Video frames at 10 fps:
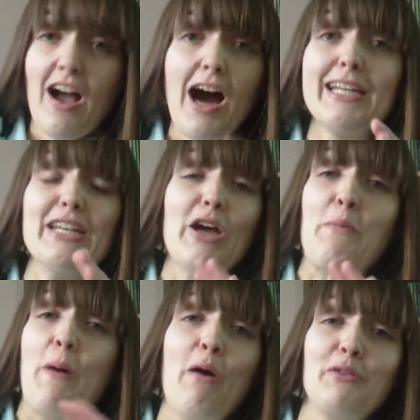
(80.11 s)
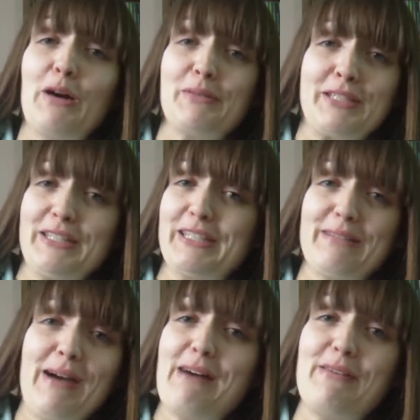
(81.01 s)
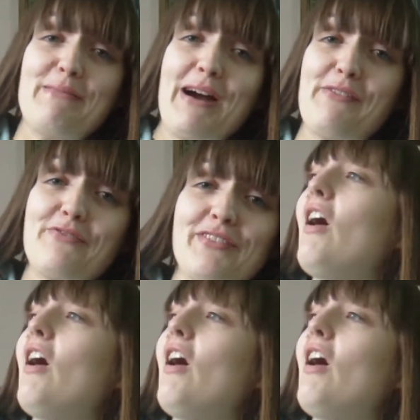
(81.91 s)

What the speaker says: I didn't know Poldark was going to come out of my mouth.